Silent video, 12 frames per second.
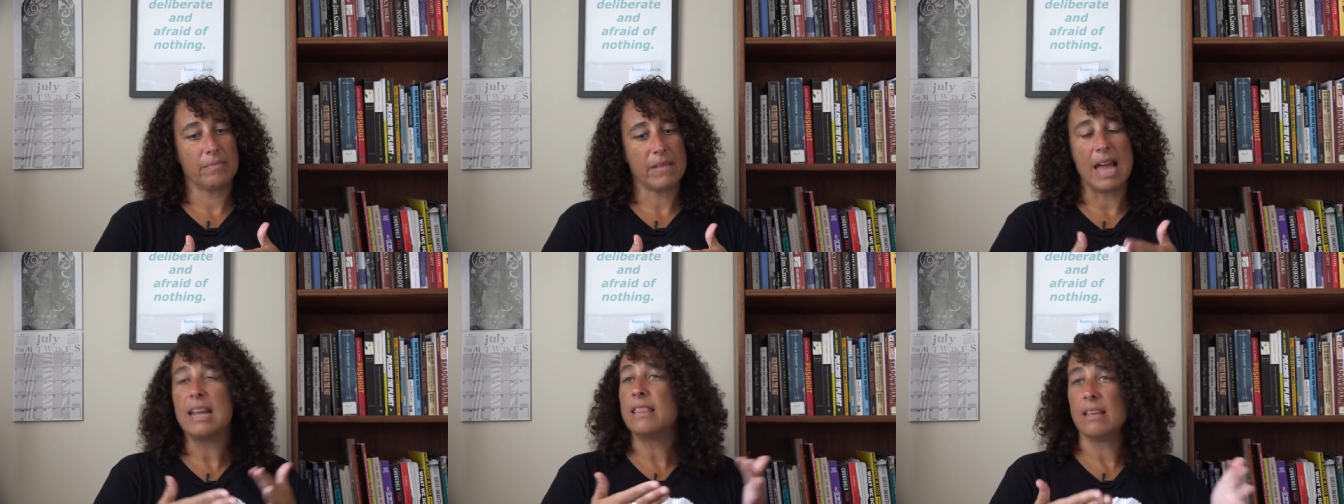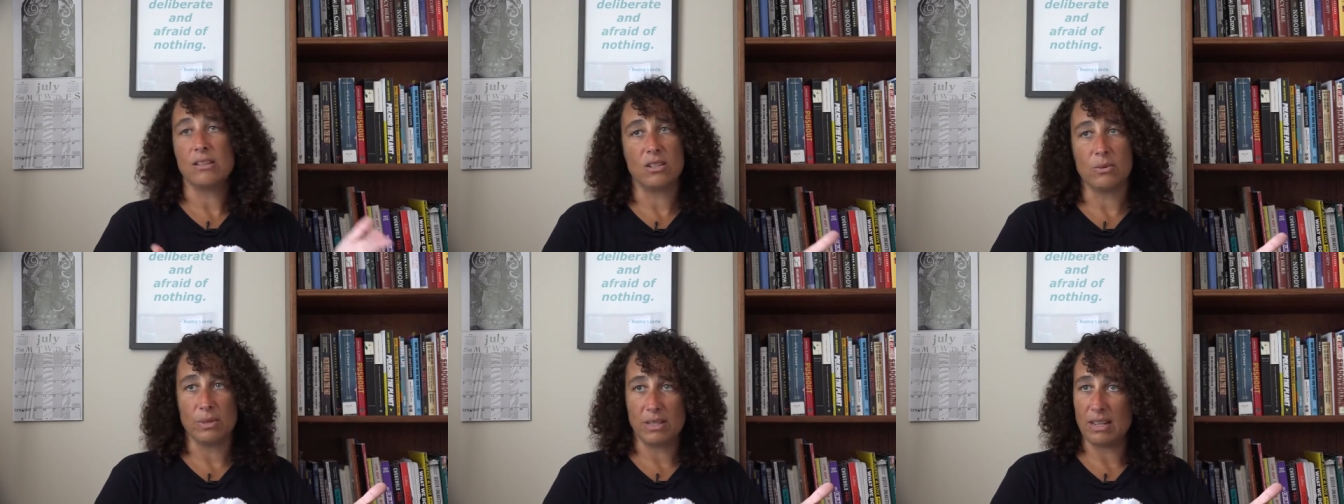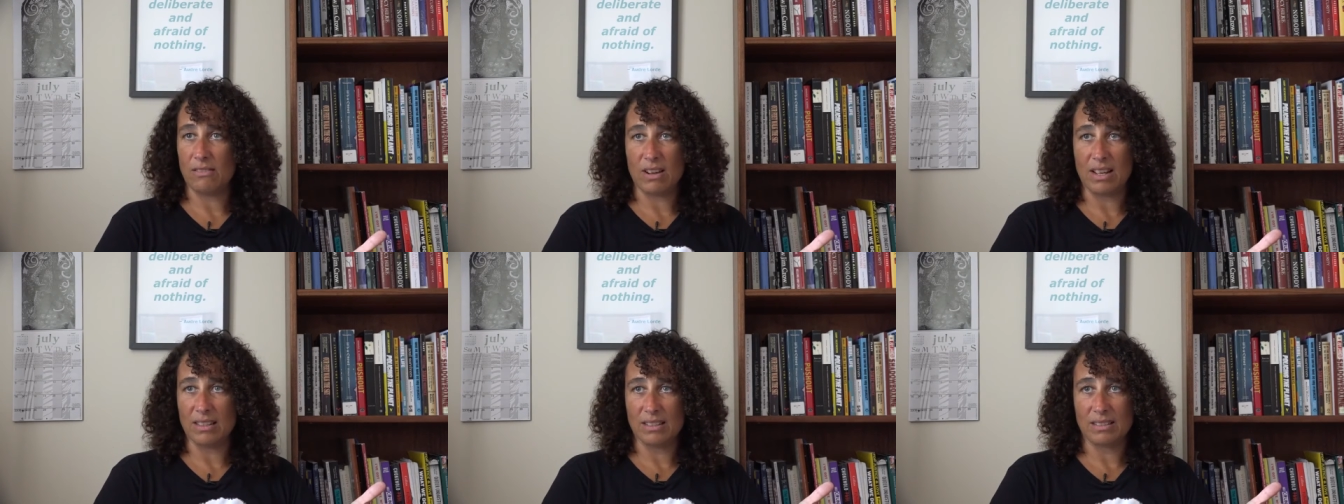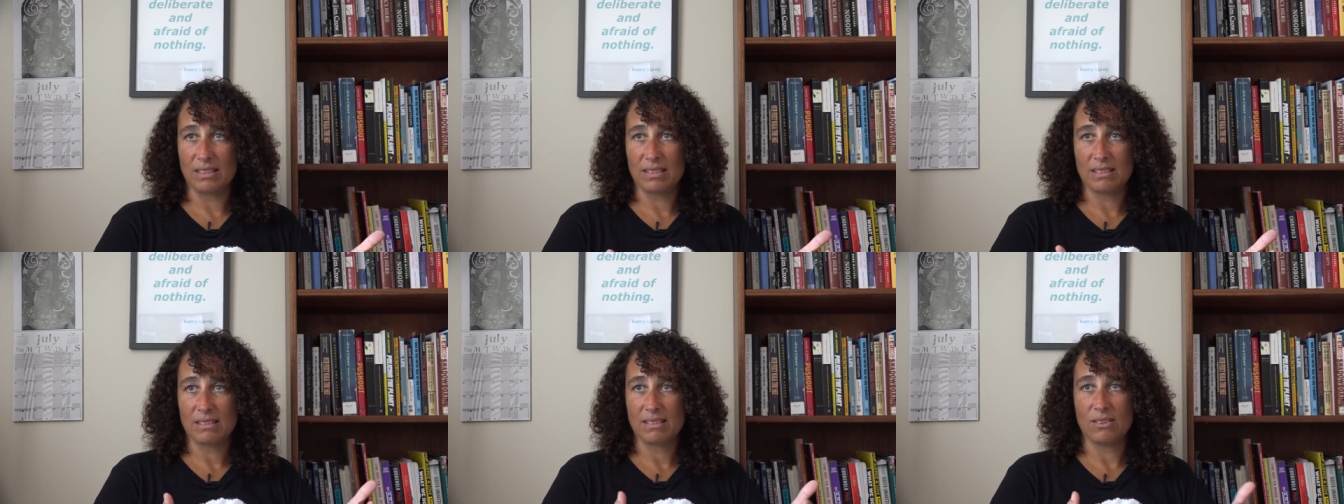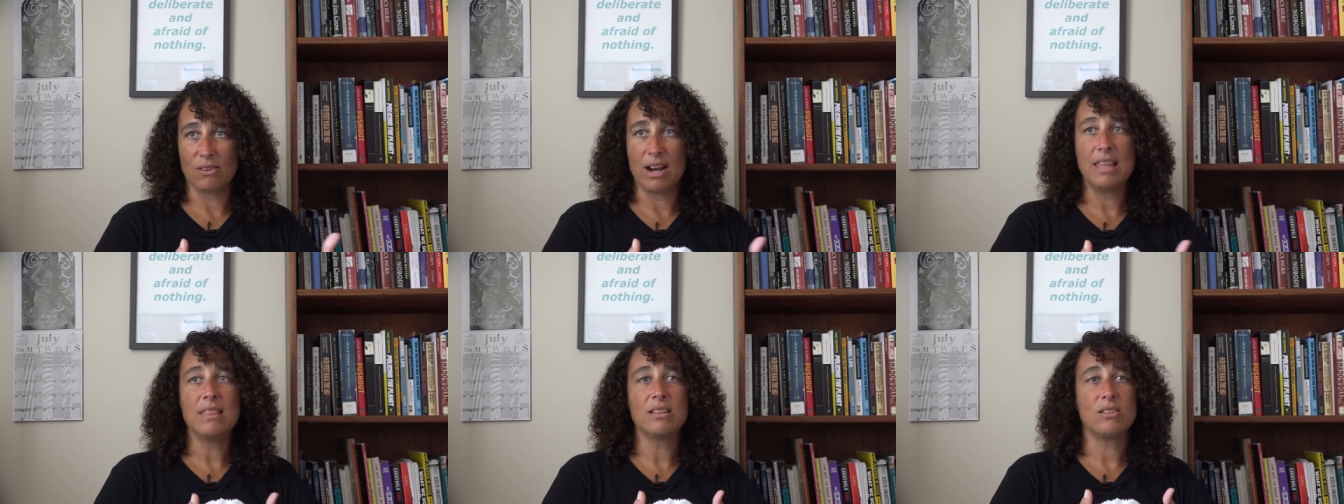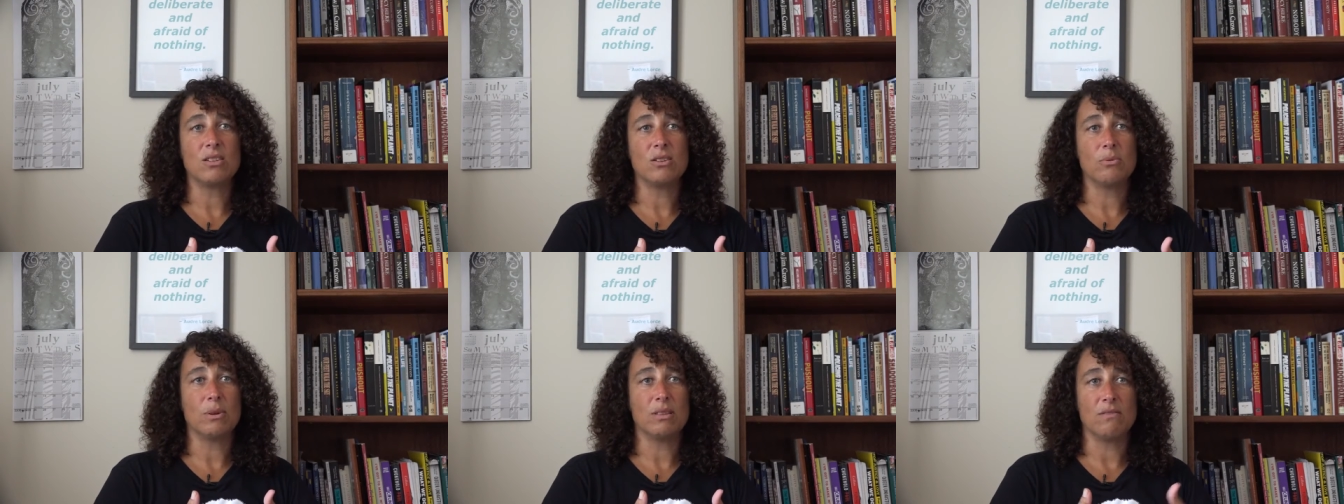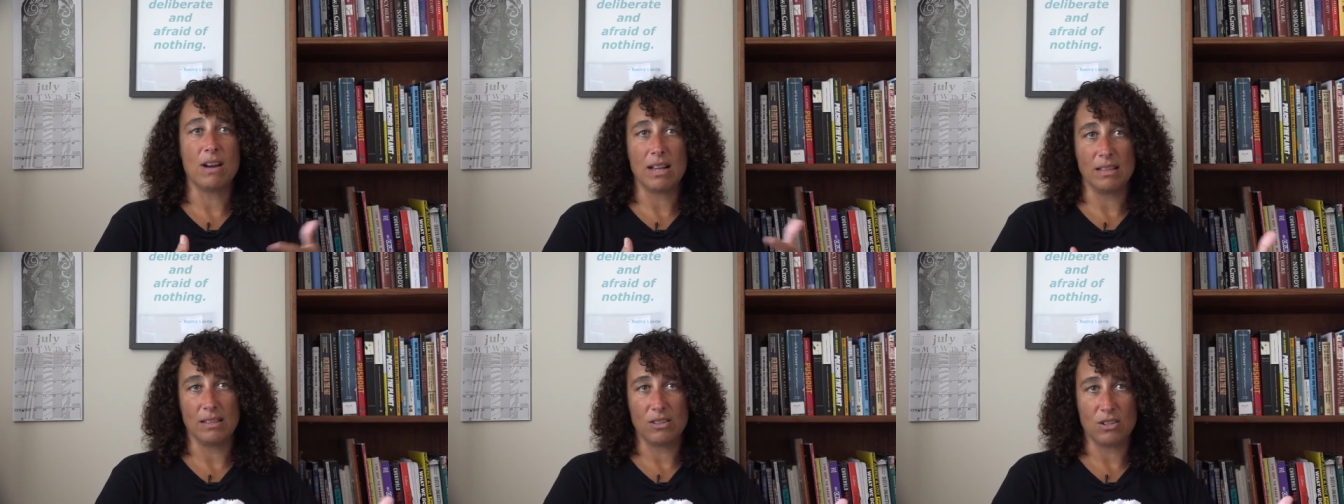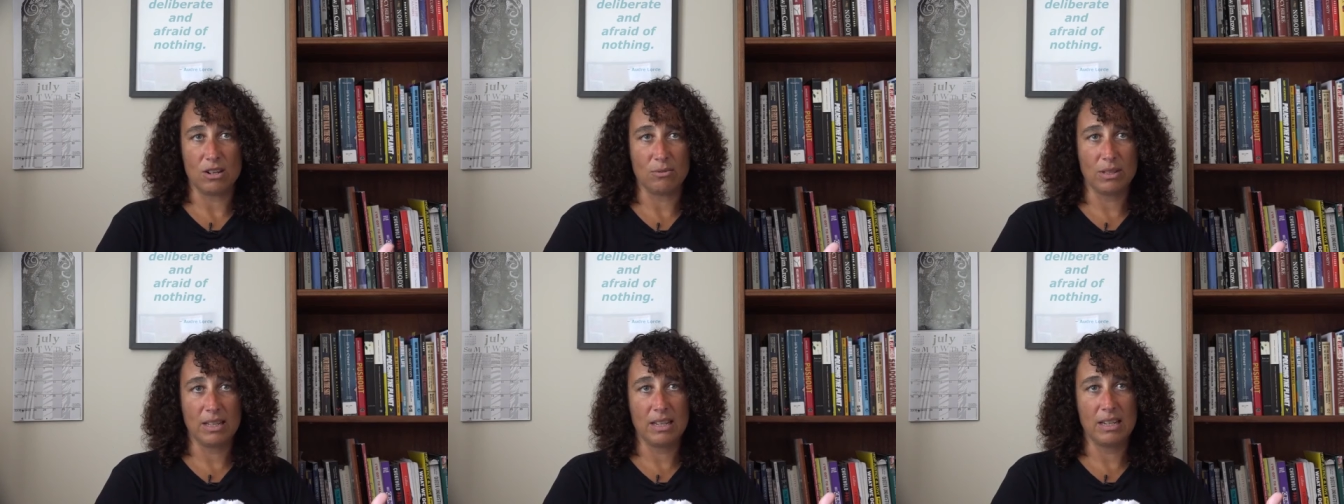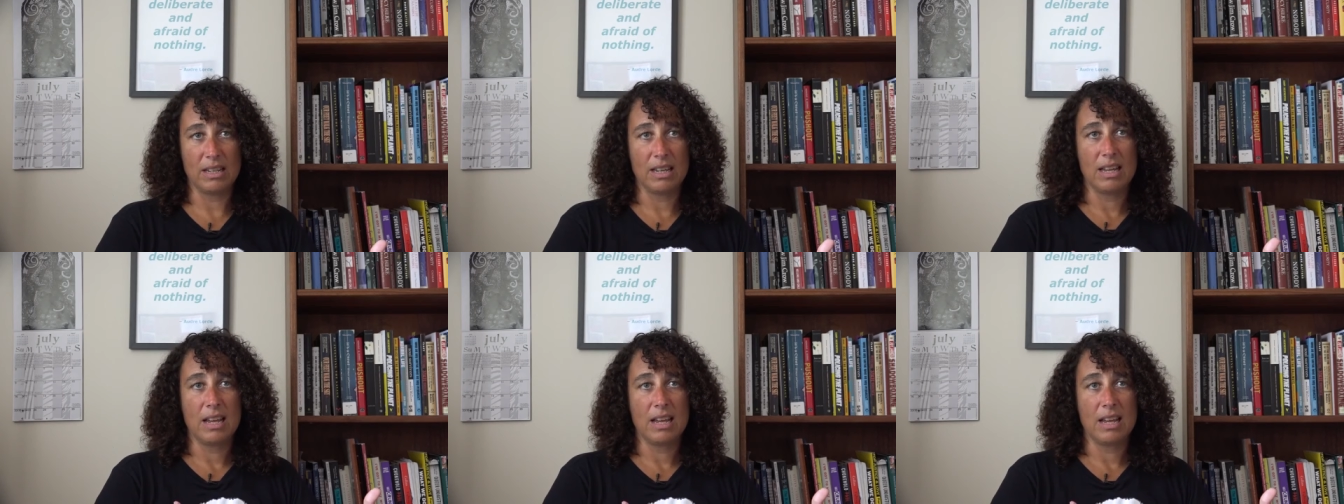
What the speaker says: anything to do with state violence or anything to do with violence generally,